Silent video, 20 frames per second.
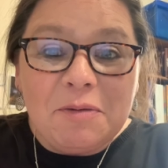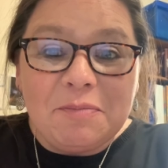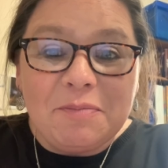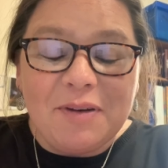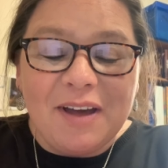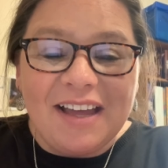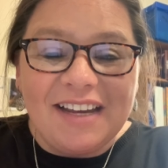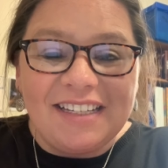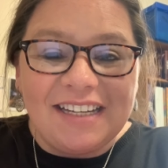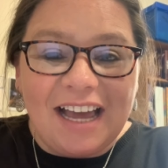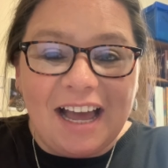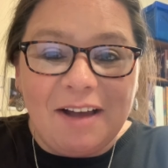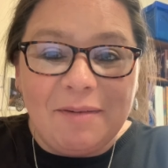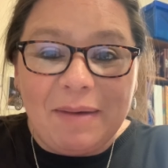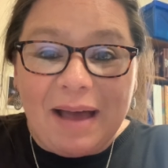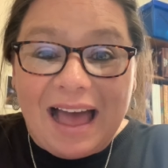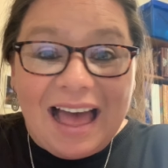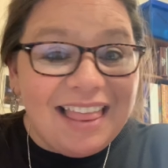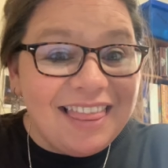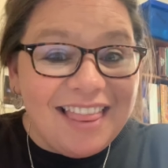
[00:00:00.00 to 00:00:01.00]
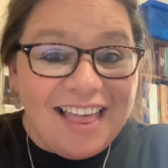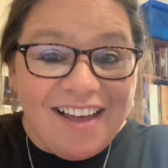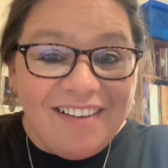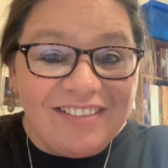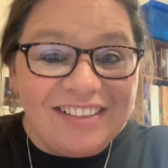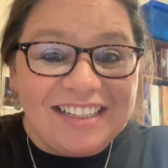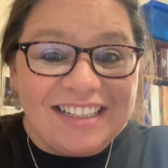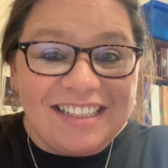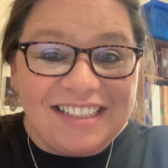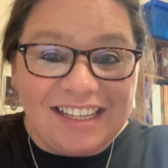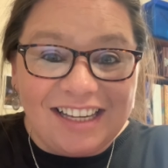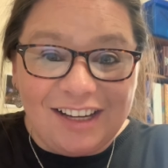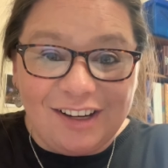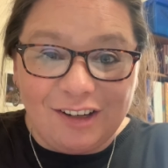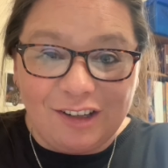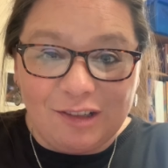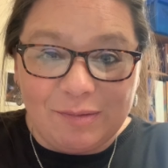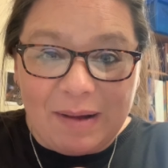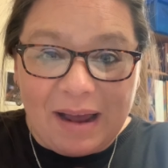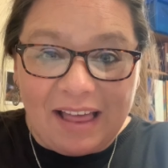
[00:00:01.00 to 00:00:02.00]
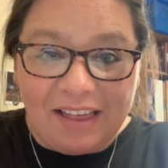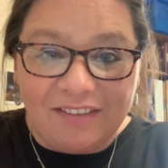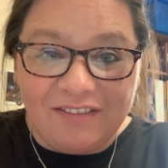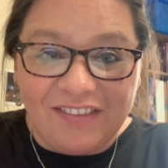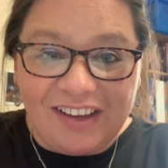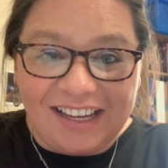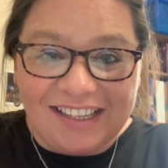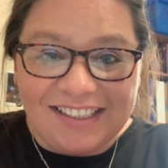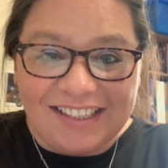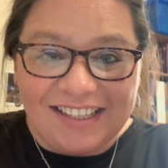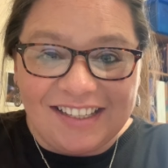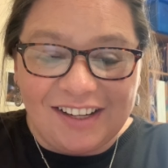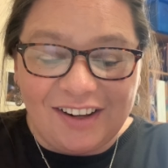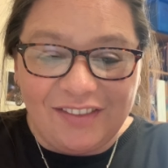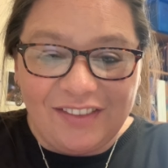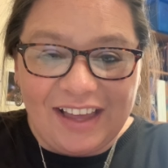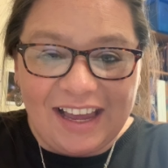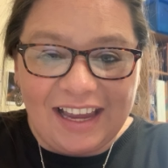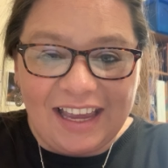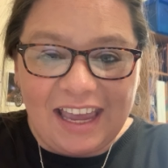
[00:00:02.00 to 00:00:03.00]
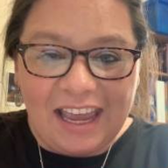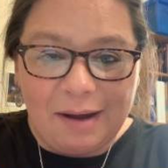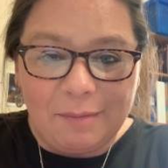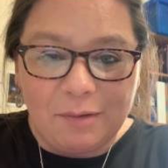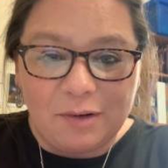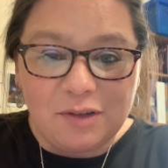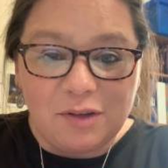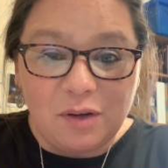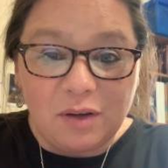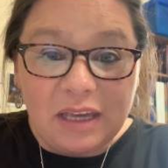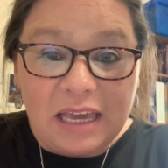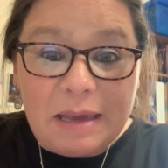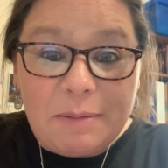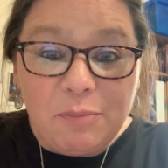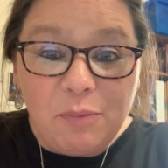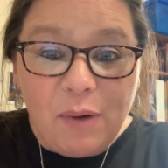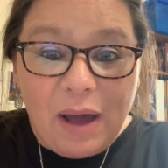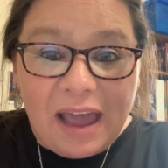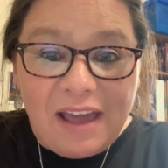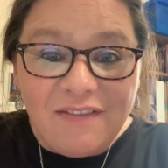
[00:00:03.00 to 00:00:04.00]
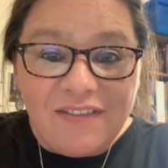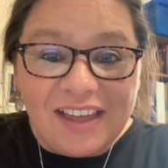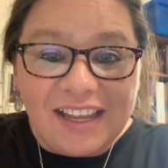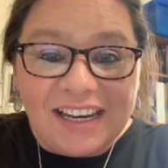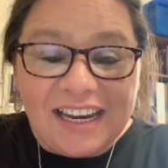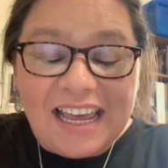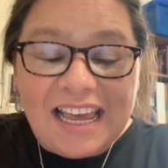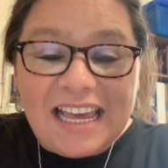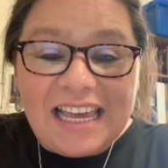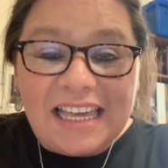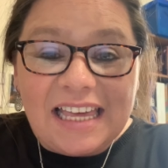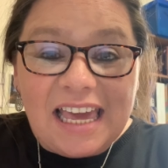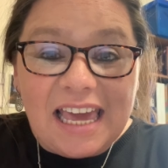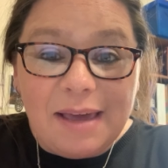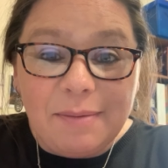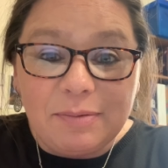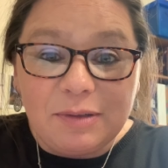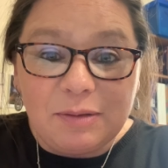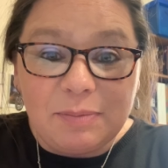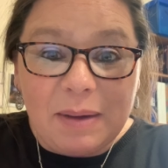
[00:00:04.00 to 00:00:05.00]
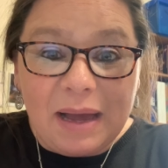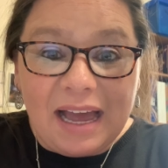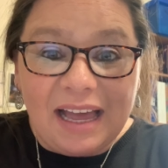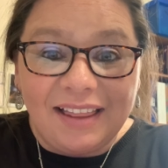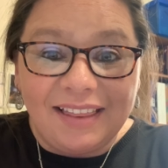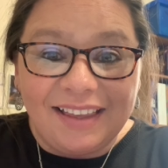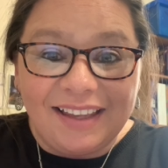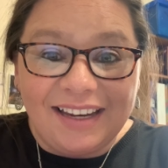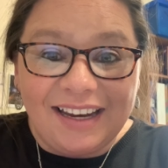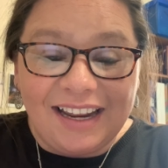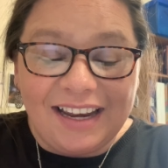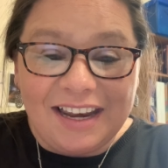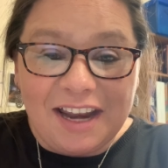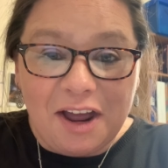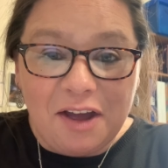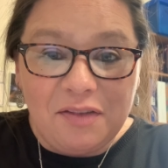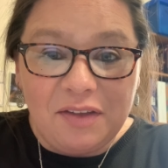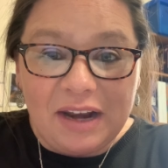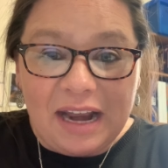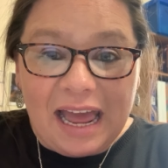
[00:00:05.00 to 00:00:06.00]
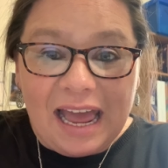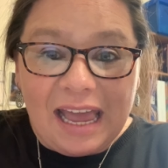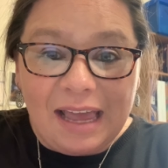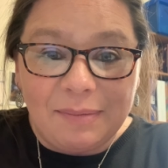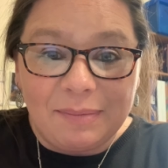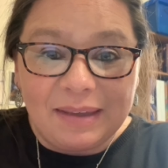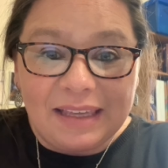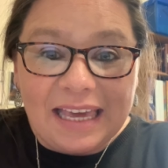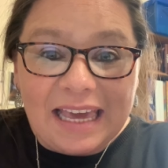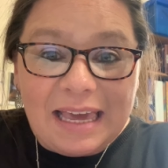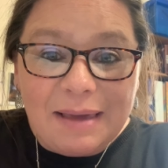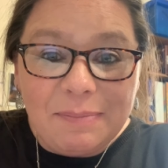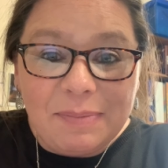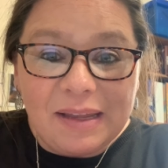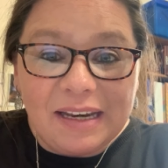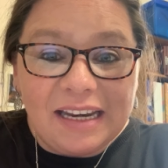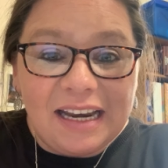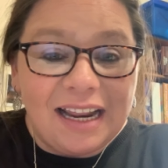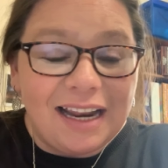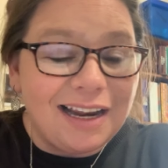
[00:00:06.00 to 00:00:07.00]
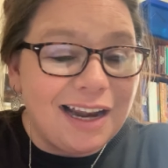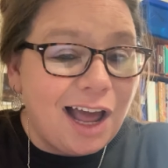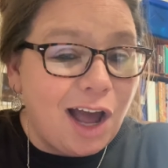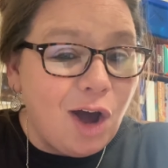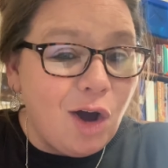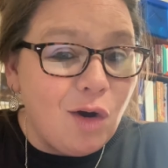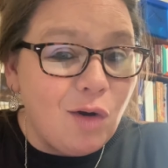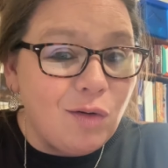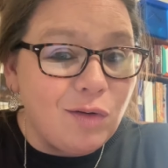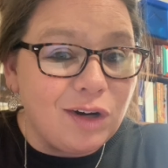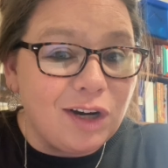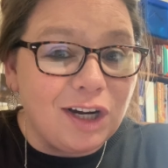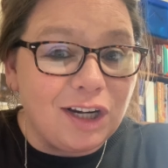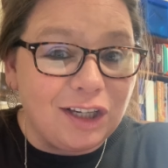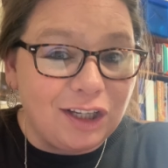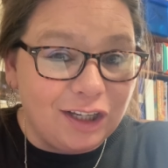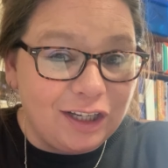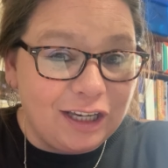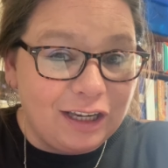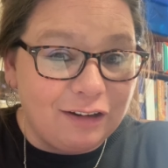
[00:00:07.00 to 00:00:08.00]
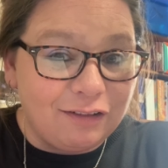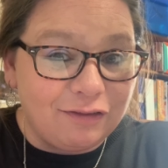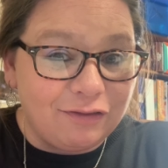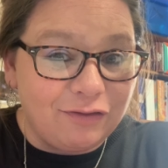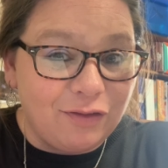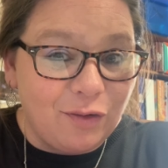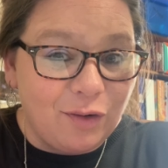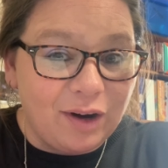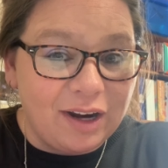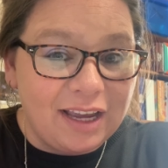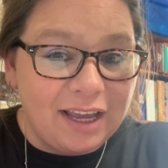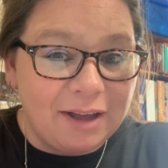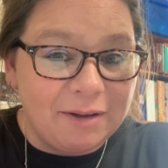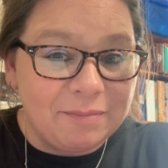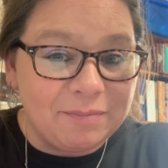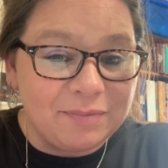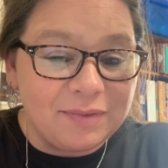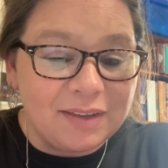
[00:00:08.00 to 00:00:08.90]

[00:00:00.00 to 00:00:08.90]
But I love to see your smiling faces on that camera. So keep waving, keep smiling, and know that I am keeping on looking for you.